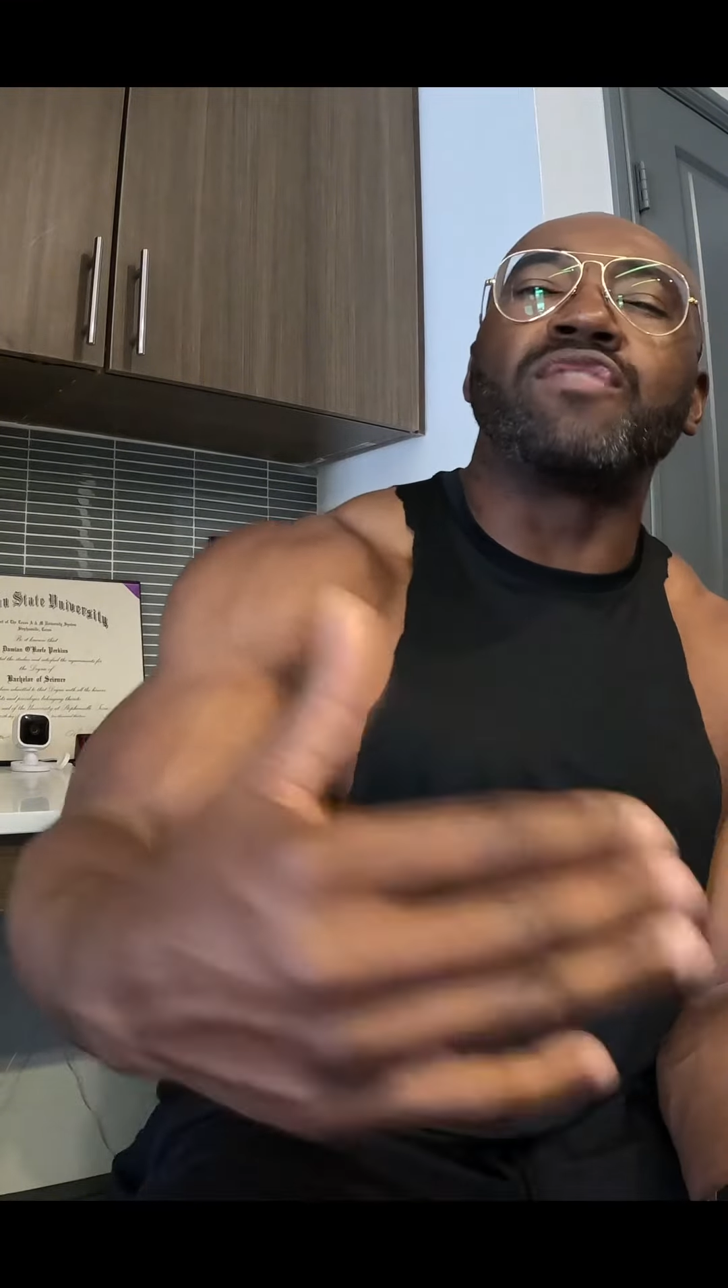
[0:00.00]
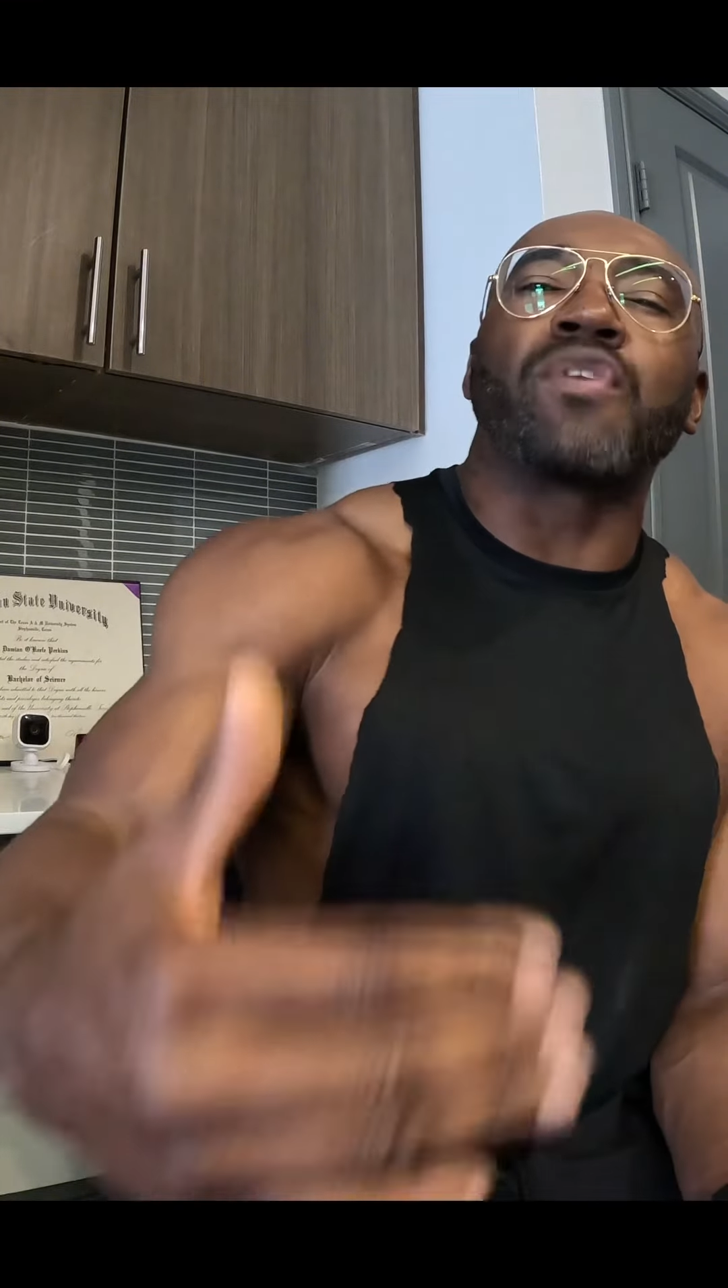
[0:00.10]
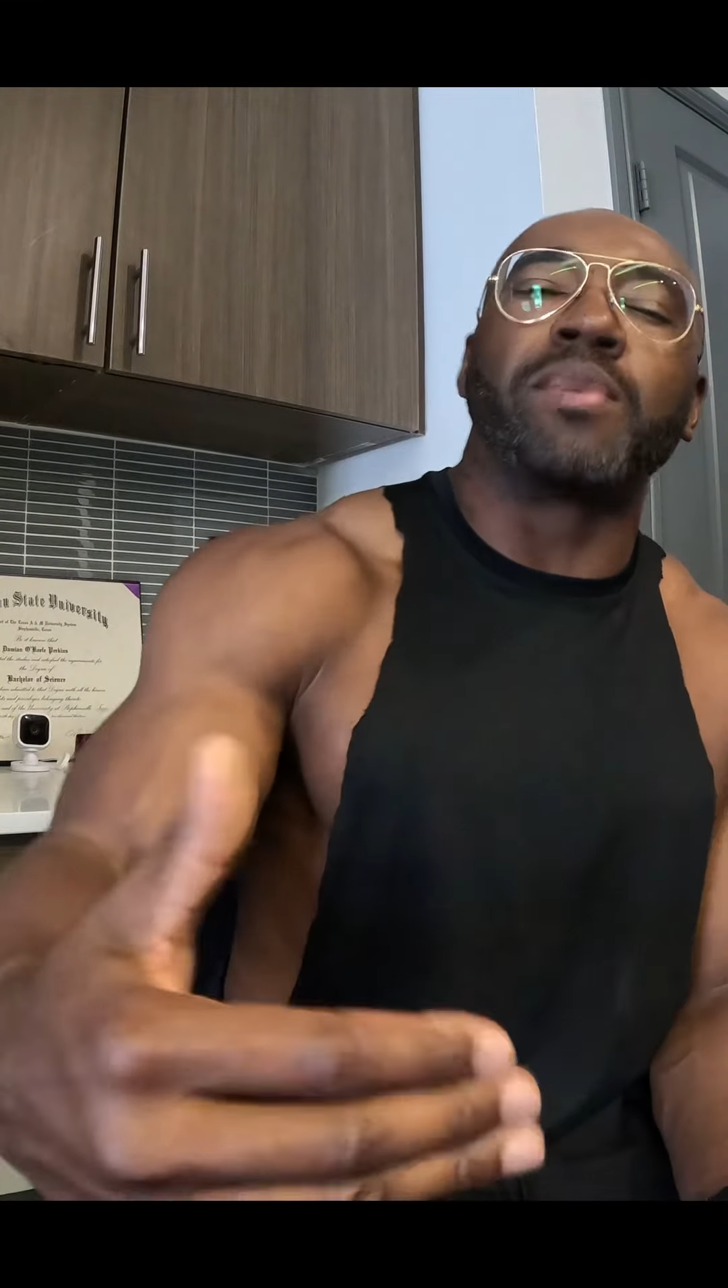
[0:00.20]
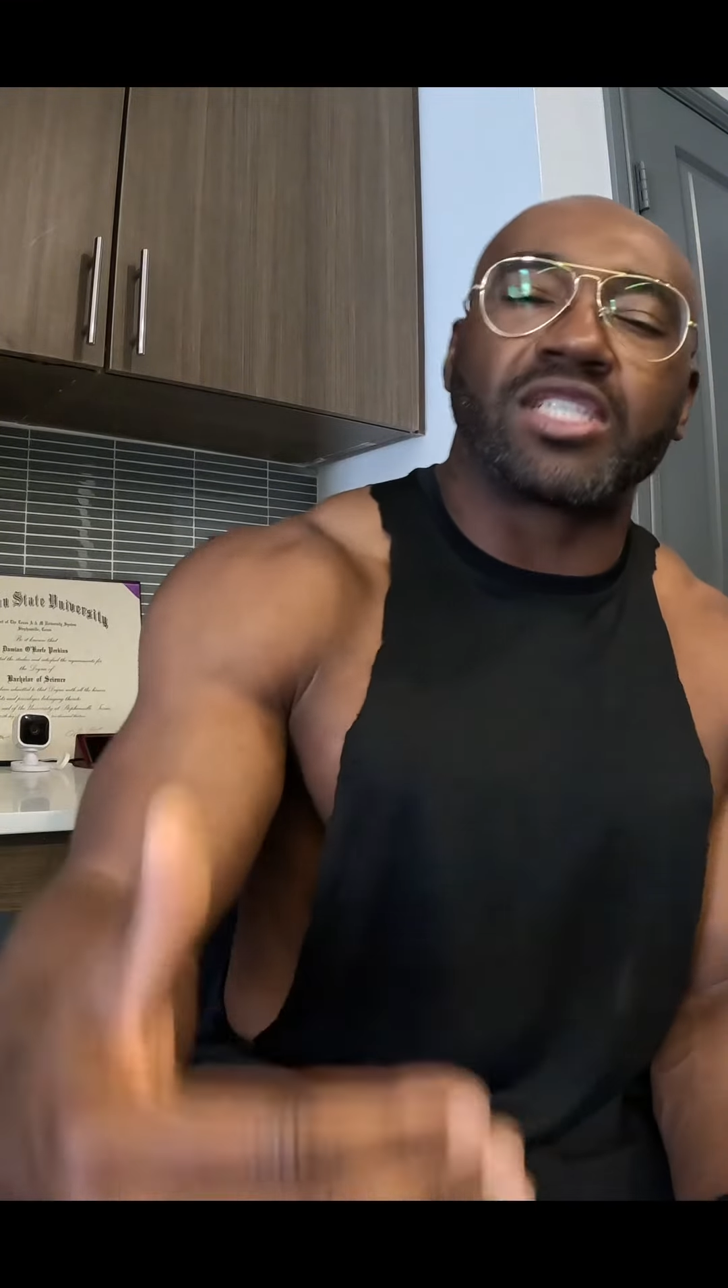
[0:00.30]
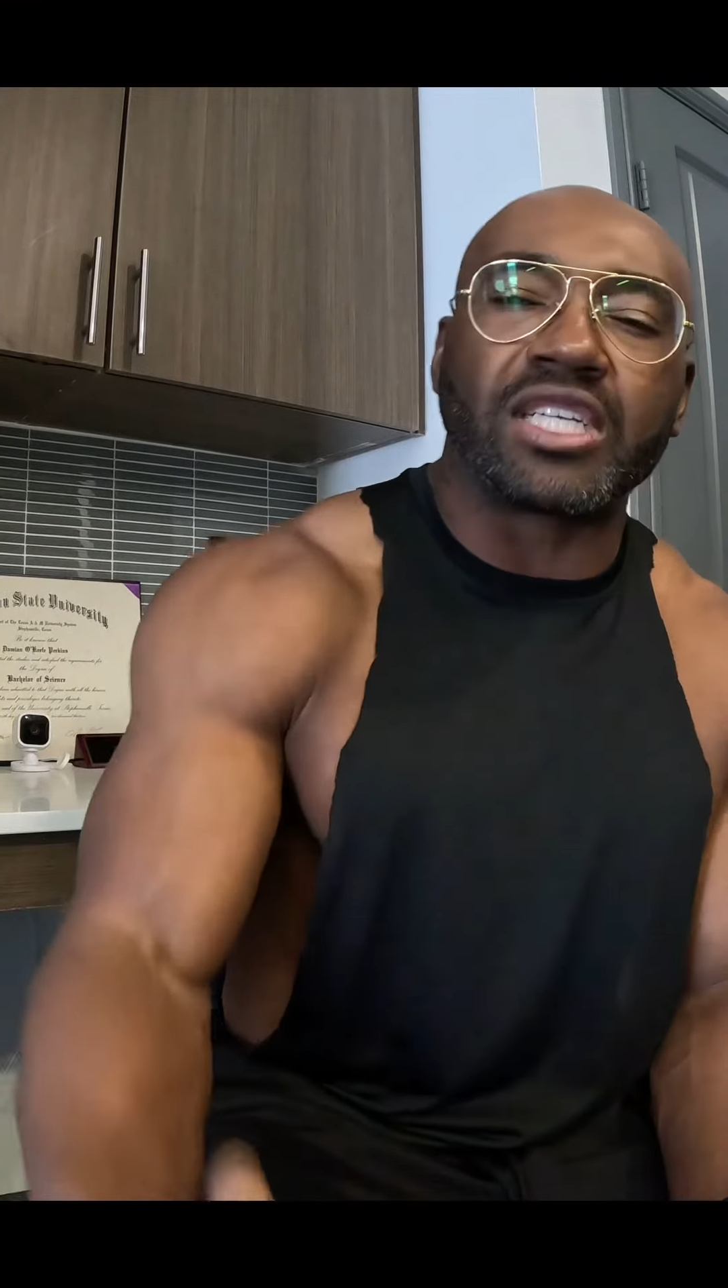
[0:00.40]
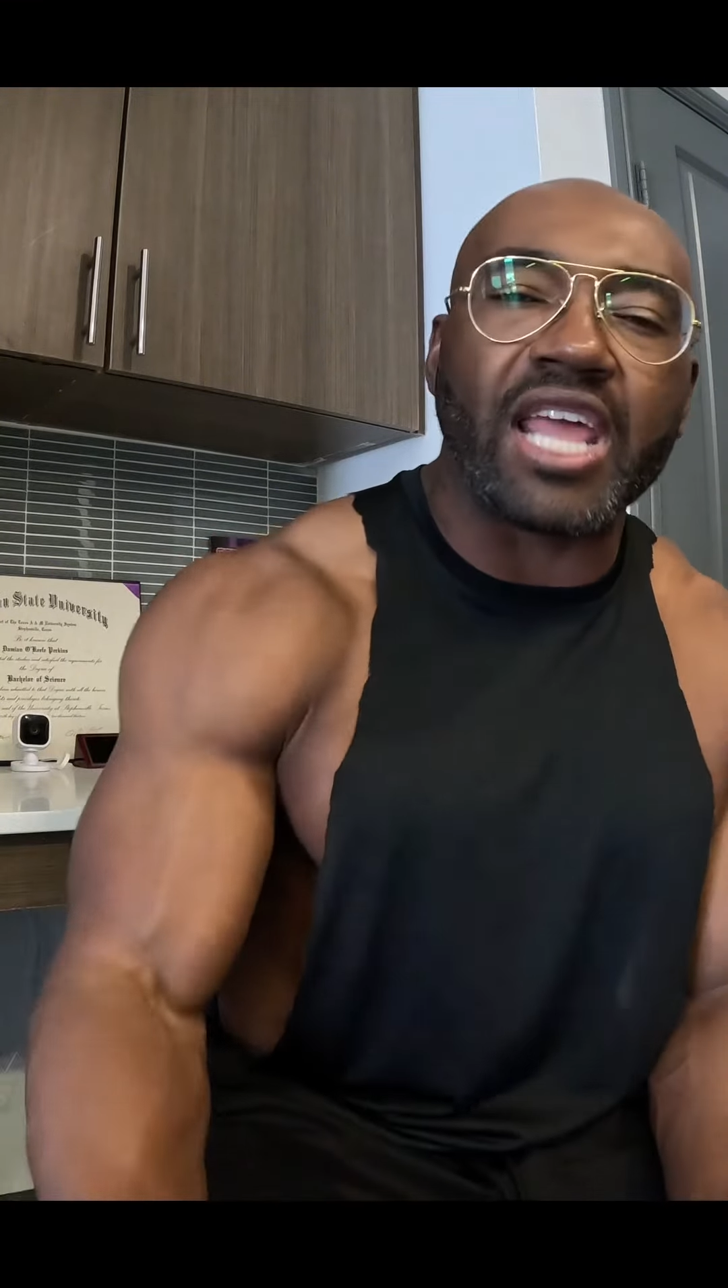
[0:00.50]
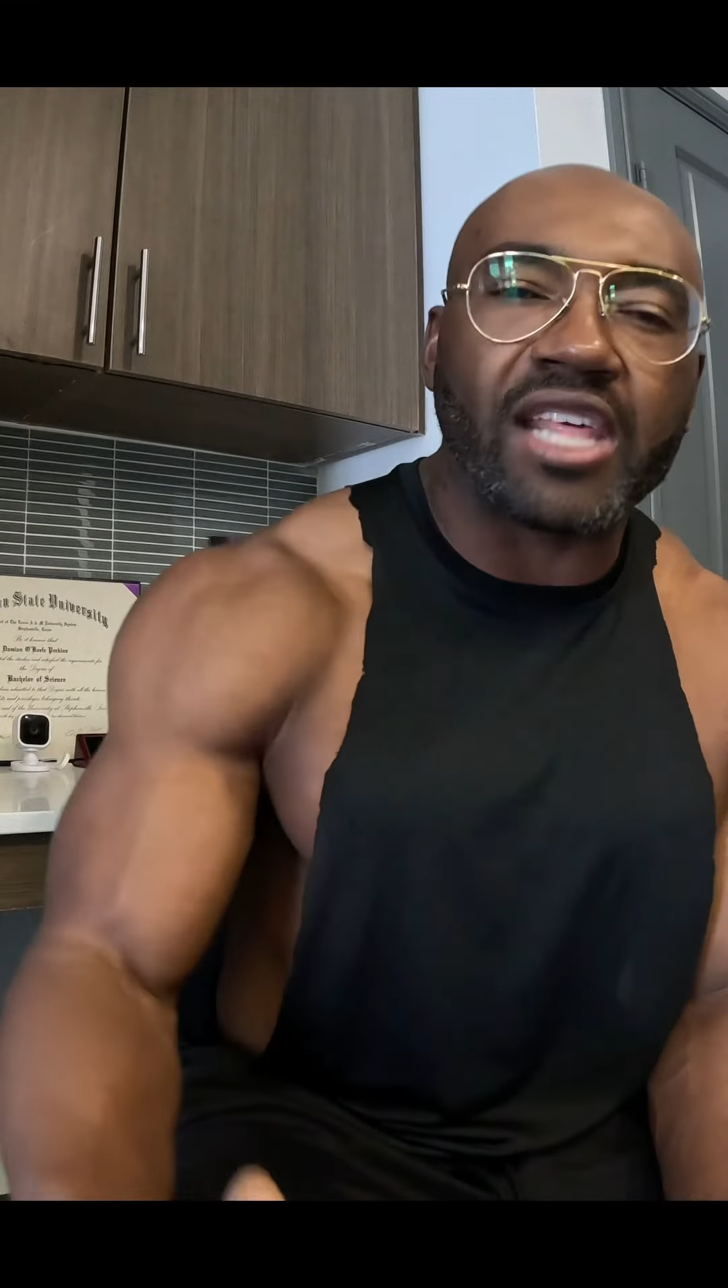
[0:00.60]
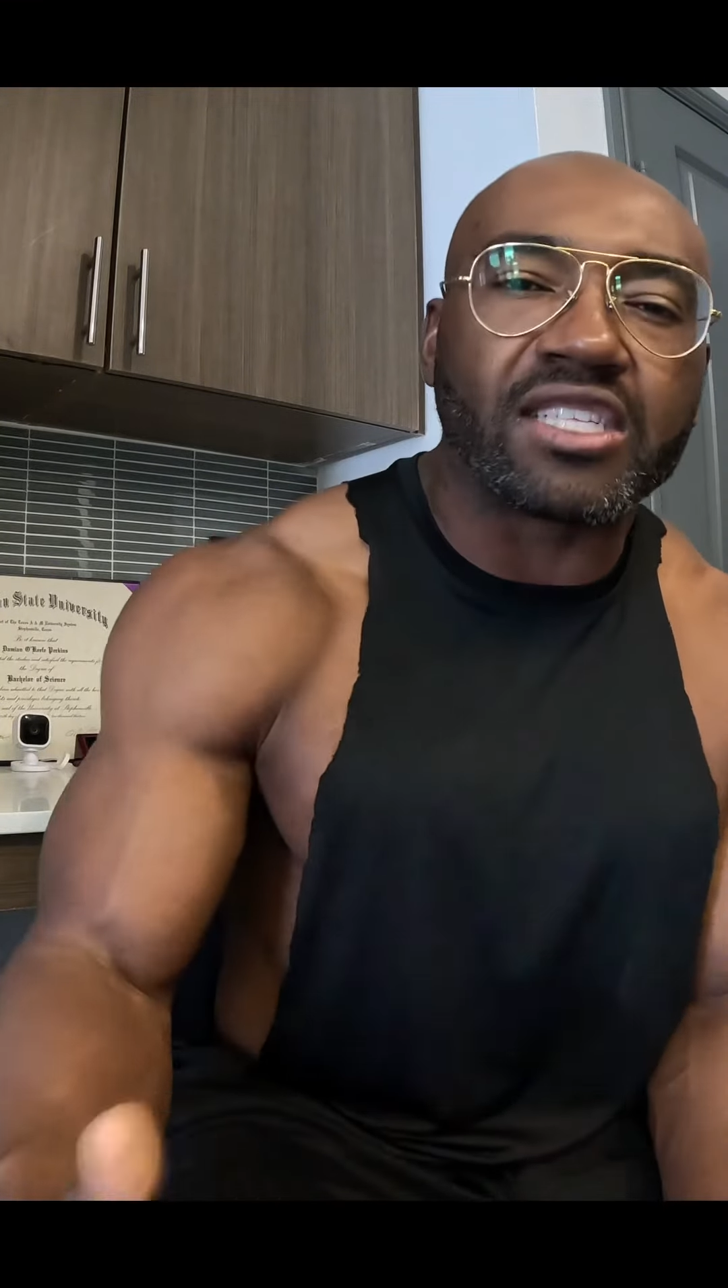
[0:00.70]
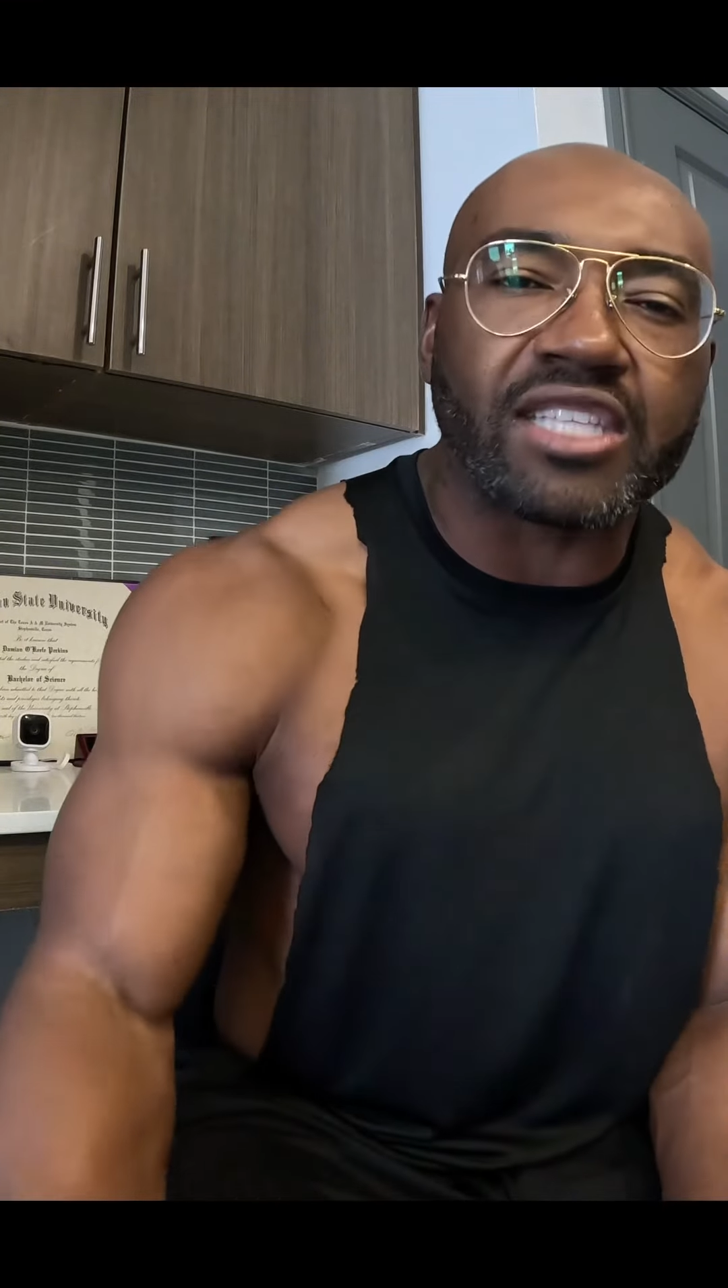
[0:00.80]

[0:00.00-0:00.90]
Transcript: from a genetic